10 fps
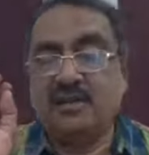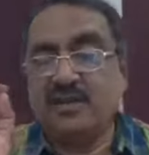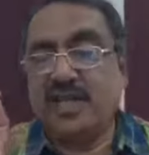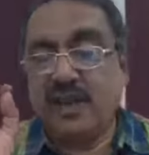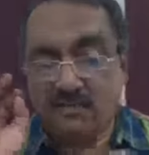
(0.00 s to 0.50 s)

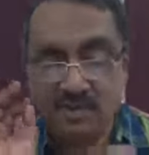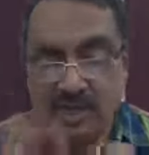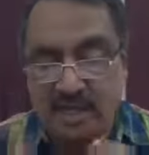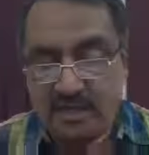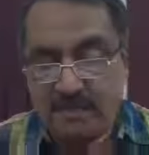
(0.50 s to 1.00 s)
They have to
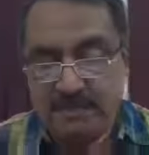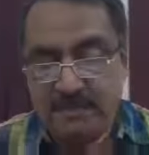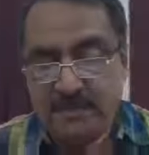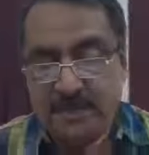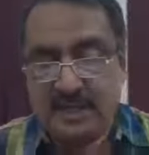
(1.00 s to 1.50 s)
collect.
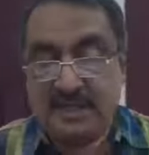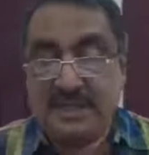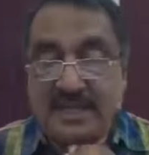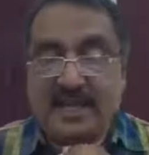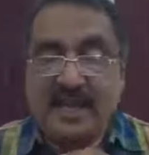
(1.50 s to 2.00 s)

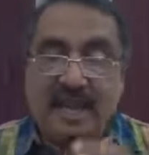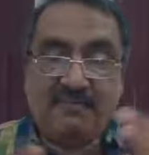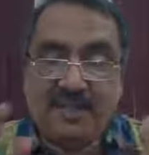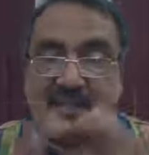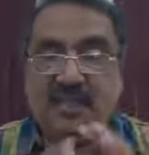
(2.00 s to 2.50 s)
Then
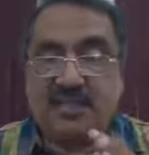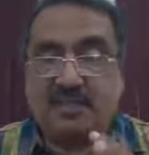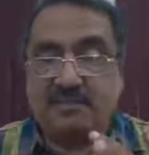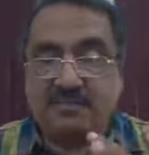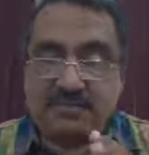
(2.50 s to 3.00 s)
after
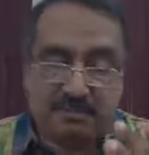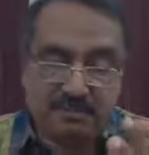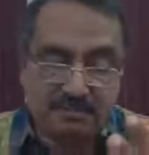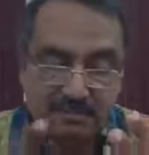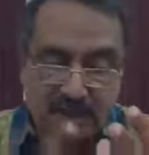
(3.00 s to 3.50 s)
that,
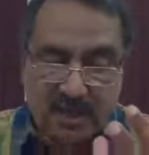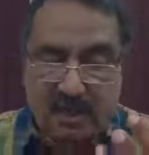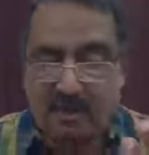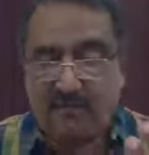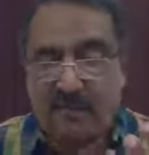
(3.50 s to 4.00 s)

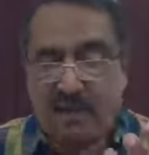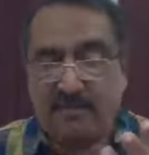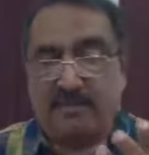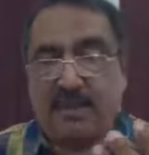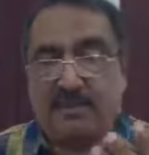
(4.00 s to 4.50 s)

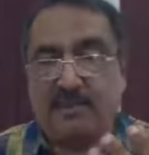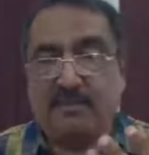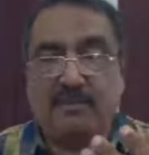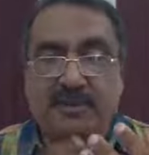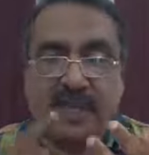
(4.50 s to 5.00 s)
proper
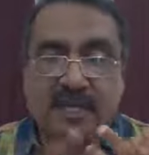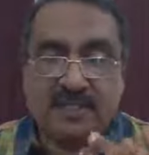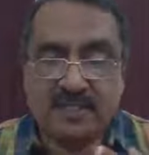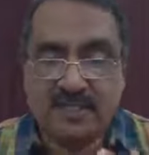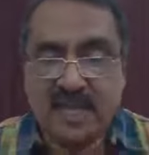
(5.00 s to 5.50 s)
form
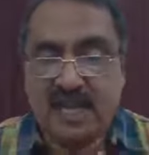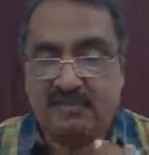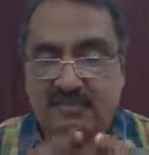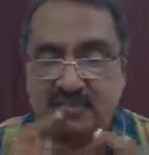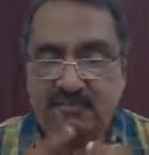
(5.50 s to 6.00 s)
taken,
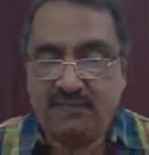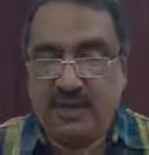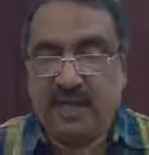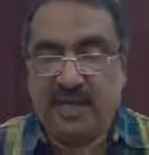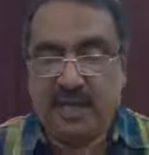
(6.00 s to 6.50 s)
stamped,
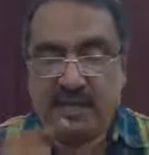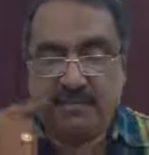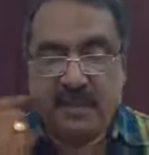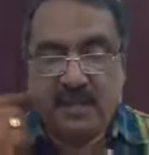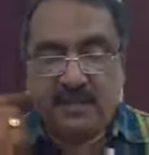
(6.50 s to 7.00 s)
filling
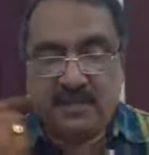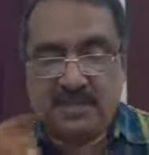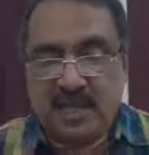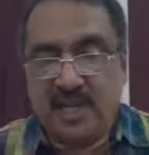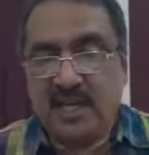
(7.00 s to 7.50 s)
up,
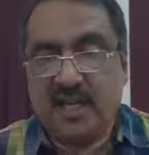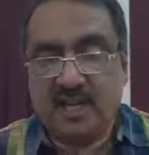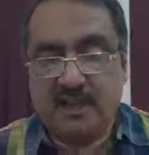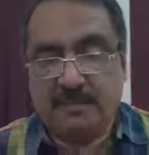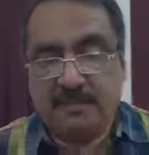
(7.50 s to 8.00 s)
signing
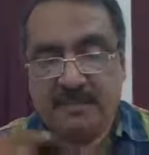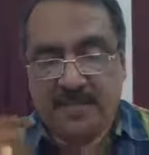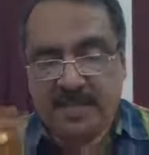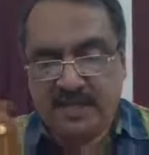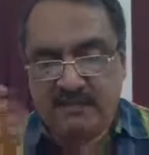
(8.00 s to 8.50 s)

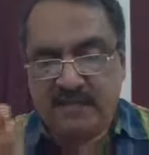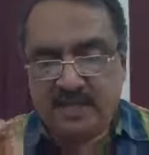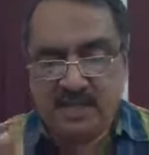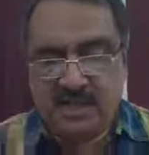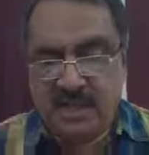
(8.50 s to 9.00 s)
up, and
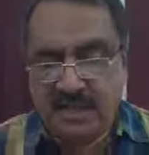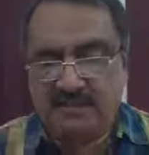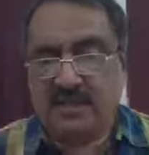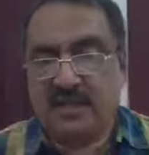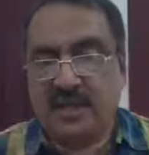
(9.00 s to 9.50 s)
everything.
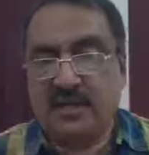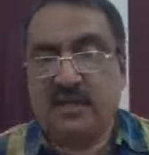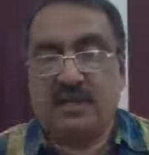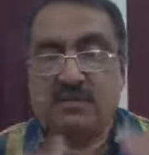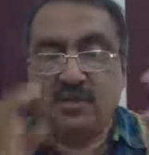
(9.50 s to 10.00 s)
After
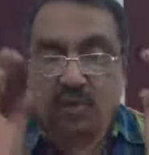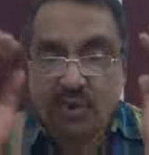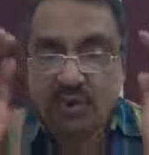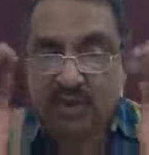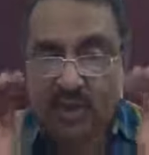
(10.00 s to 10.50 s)
that,
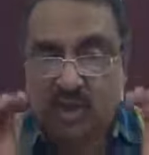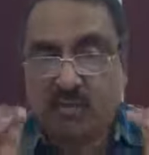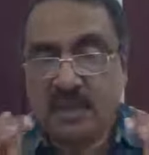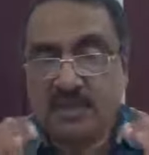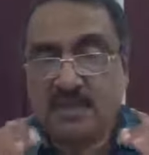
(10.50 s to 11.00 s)
those
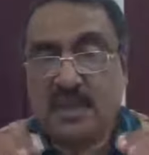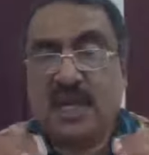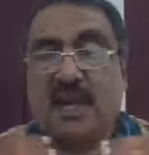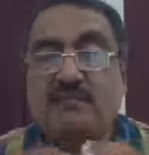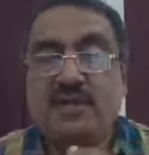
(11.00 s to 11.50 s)
documents
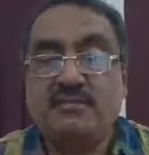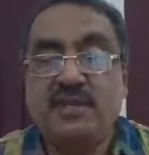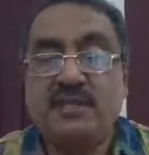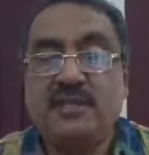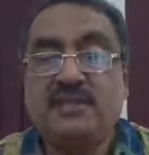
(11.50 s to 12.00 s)
have to
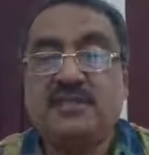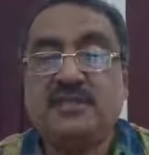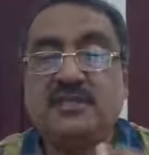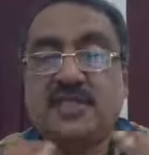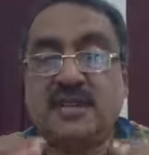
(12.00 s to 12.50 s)
be
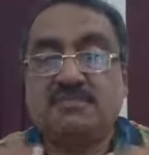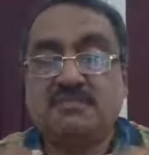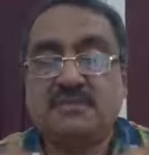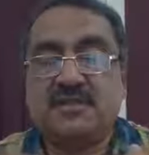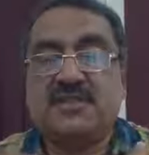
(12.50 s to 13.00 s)

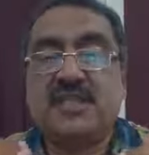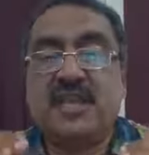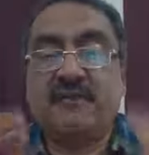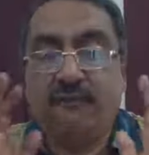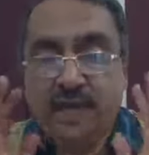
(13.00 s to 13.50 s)
kept
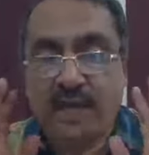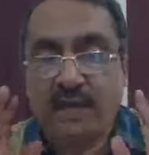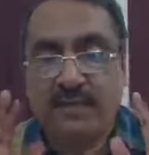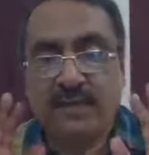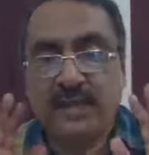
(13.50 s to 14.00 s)

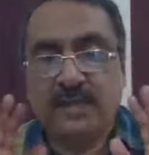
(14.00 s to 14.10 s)
safely.